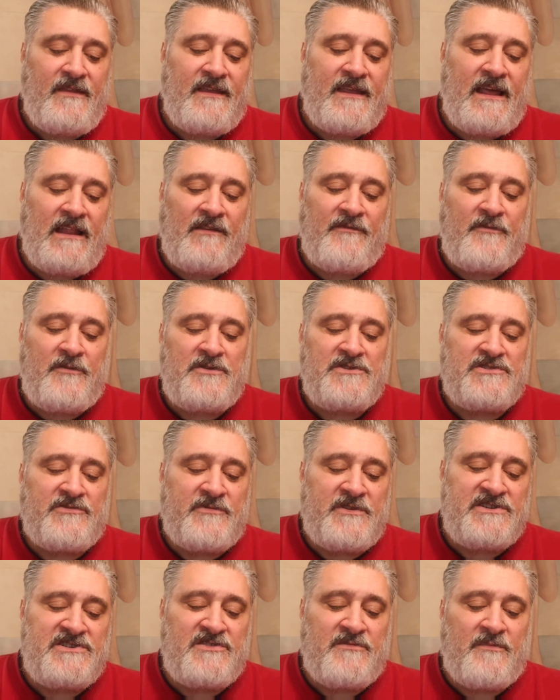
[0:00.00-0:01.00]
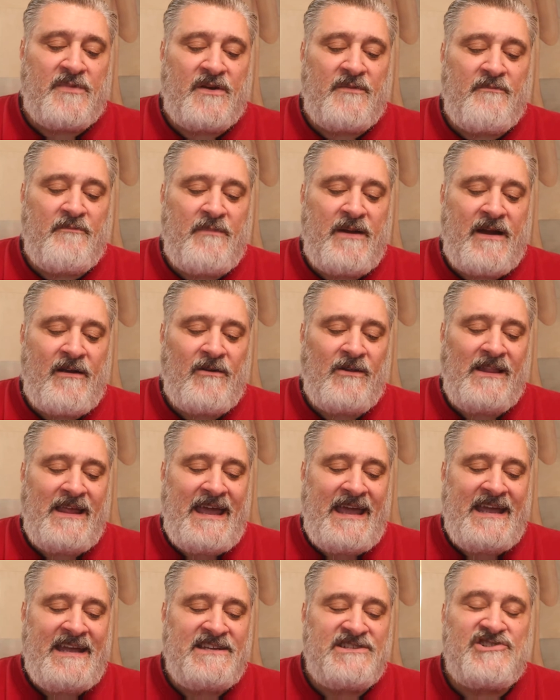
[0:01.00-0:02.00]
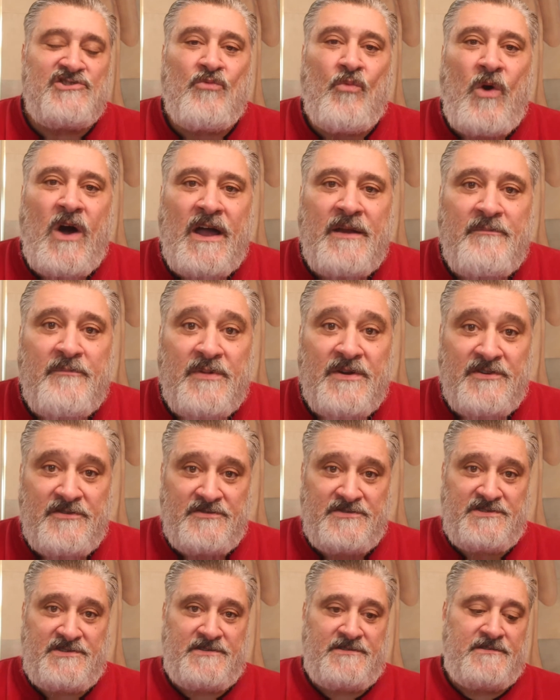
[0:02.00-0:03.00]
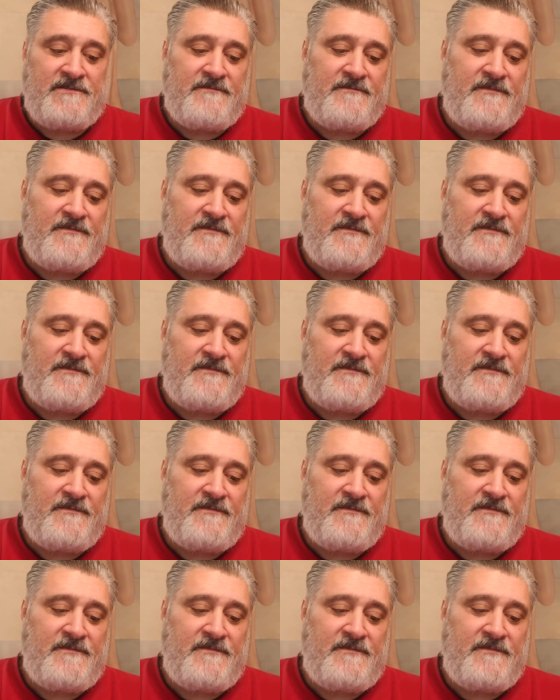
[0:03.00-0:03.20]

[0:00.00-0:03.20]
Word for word: California's original bourbon barrel aged wine producer.